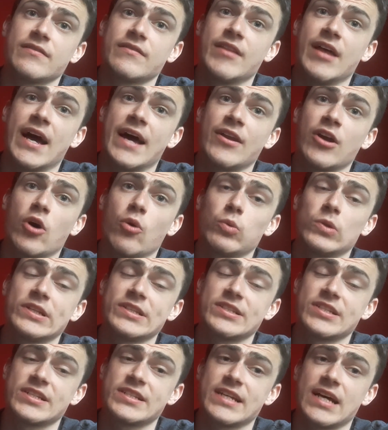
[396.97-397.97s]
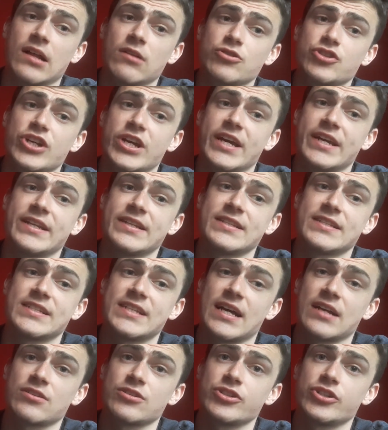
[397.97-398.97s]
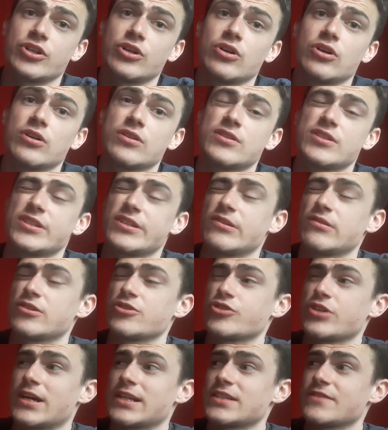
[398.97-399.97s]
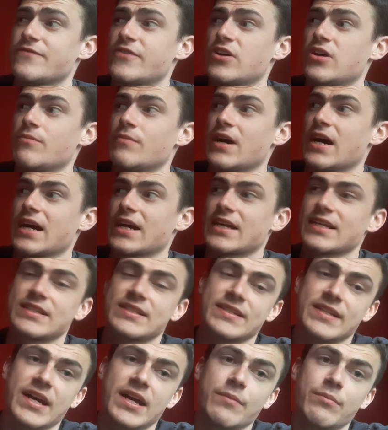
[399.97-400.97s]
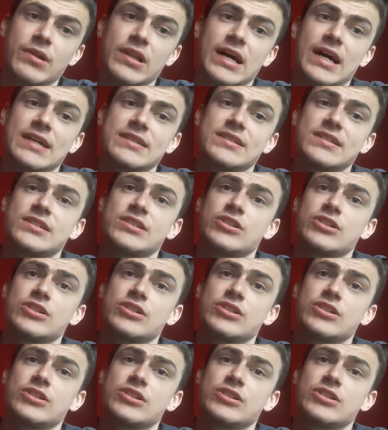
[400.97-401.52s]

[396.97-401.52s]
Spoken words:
they're not willing to sell Jadon Sancho until the transfer market stabilises,